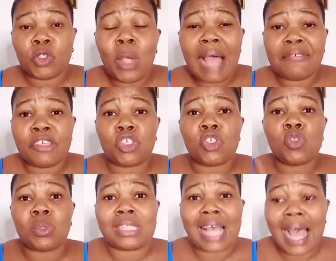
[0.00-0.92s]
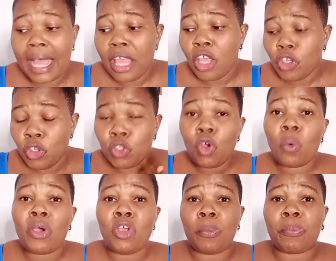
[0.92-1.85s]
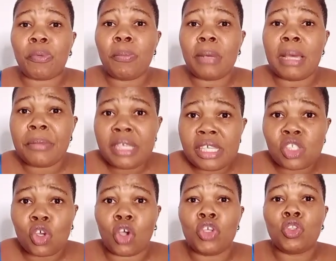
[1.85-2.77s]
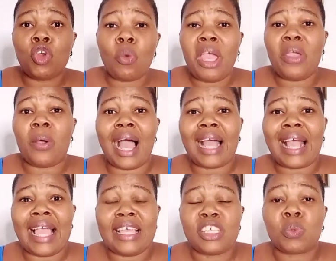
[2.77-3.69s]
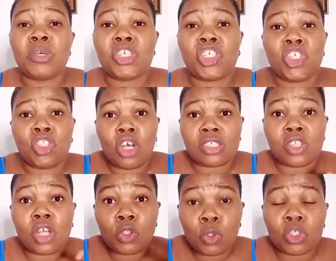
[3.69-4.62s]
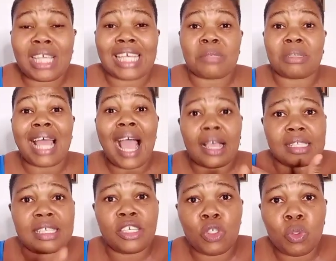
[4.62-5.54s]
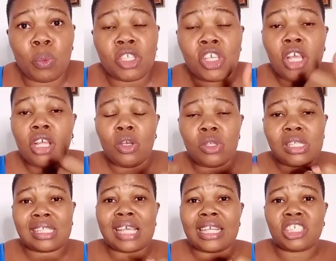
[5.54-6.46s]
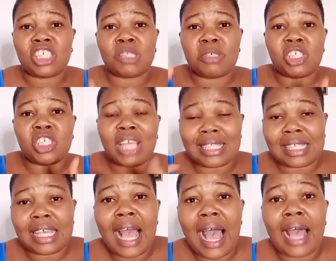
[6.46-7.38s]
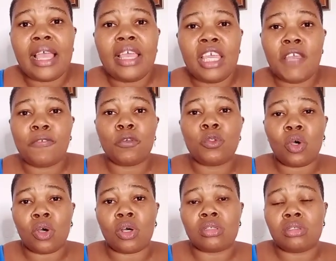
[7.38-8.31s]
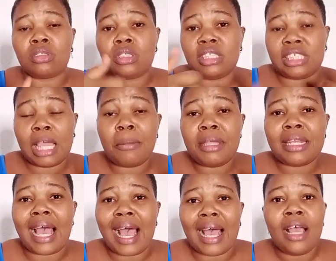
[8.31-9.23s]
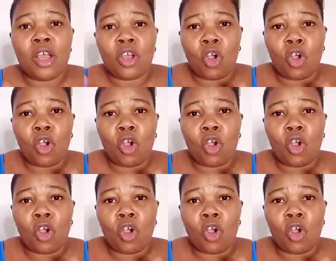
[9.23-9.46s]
You have issues with her, you know what your problem is, or you know where your anger is, which she does not know. She has been asking you, which Lucy said she's been chatting her, even on DMing her,